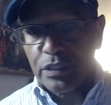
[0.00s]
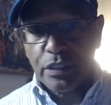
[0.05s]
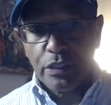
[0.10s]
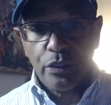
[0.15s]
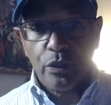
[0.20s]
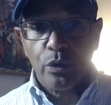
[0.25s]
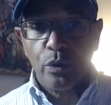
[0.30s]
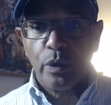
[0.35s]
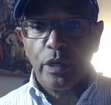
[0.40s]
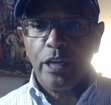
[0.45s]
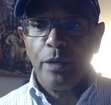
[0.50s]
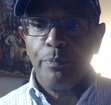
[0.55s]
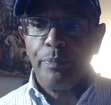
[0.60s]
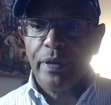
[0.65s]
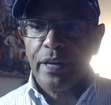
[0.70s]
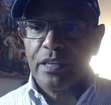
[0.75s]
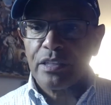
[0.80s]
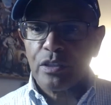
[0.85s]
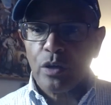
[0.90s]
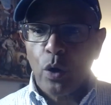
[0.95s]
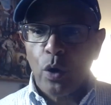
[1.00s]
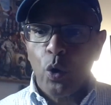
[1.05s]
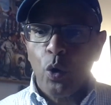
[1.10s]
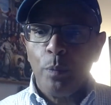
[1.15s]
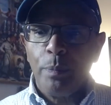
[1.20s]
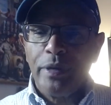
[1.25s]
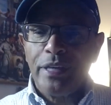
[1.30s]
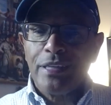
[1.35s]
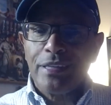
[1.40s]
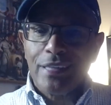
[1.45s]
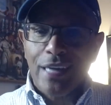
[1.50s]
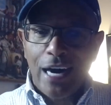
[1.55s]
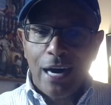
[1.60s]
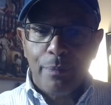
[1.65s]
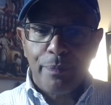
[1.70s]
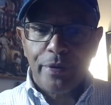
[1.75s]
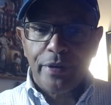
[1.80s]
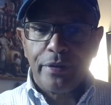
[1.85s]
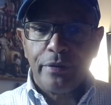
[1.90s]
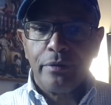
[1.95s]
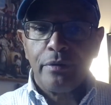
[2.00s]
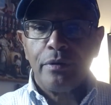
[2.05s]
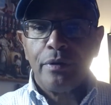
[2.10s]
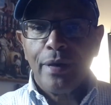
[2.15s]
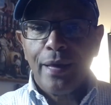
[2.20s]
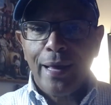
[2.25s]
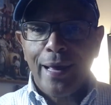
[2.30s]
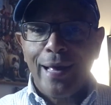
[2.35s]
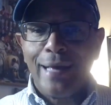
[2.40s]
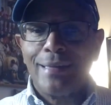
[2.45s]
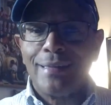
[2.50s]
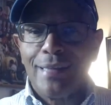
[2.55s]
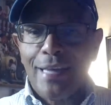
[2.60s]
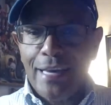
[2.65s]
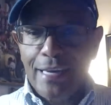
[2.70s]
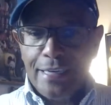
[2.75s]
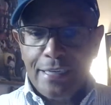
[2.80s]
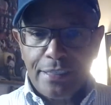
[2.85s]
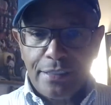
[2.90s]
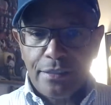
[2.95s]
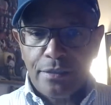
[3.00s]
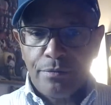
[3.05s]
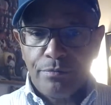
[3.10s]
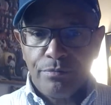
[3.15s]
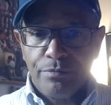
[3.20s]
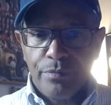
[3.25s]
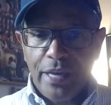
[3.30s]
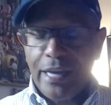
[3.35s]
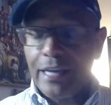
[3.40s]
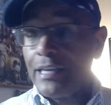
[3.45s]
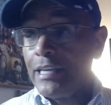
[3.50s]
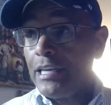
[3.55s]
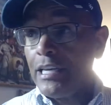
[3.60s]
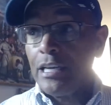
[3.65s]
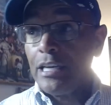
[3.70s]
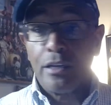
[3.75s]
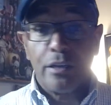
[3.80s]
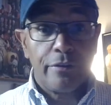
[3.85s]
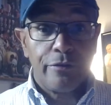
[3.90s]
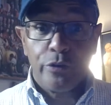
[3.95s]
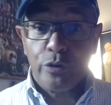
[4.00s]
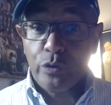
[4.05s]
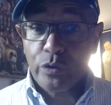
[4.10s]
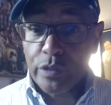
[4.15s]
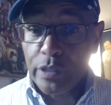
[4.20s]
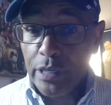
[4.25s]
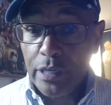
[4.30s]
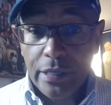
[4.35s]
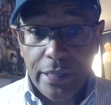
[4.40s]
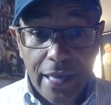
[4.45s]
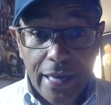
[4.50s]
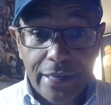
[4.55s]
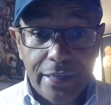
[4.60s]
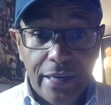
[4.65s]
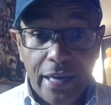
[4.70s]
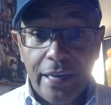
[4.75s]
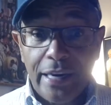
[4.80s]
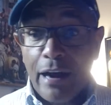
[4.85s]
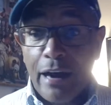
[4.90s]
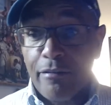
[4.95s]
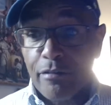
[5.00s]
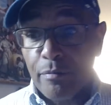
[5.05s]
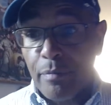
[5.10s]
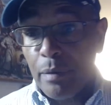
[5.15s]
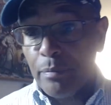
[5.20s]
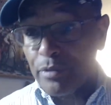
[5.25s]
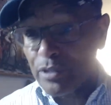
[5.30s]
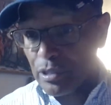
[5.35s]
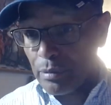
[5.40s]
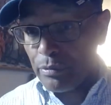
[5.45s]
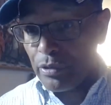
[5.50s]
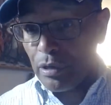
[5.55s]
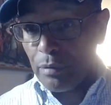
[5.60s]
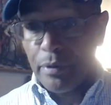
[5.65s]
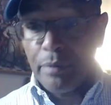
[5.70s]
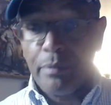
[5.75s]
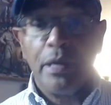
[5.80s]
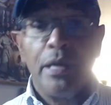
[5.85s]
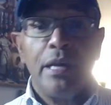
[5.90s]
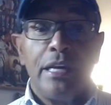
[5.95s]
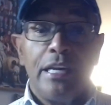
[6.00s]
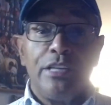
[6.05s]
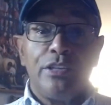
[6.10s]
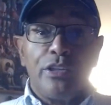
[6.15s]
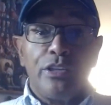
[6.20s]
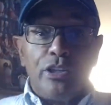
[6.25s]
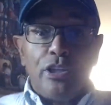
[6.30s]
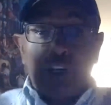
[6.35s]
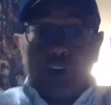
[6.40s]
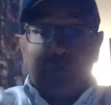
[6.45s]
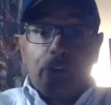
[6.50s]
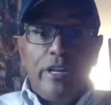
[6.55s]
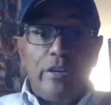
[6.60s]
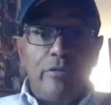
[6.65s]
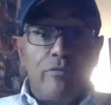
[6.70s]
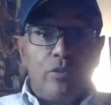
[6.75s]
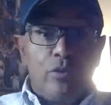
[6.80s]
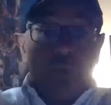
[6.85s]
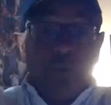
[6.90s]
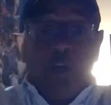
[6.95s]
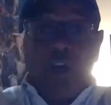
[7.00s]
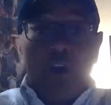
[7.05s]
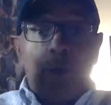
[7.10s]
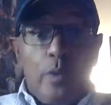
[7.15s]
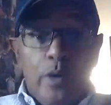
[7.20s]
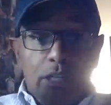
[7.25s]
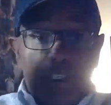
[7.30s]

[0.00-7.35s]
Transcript: he do? He picks Obi Toppin at 8. And if you seen that night, I remember, some of y'all remember, he's in the green room with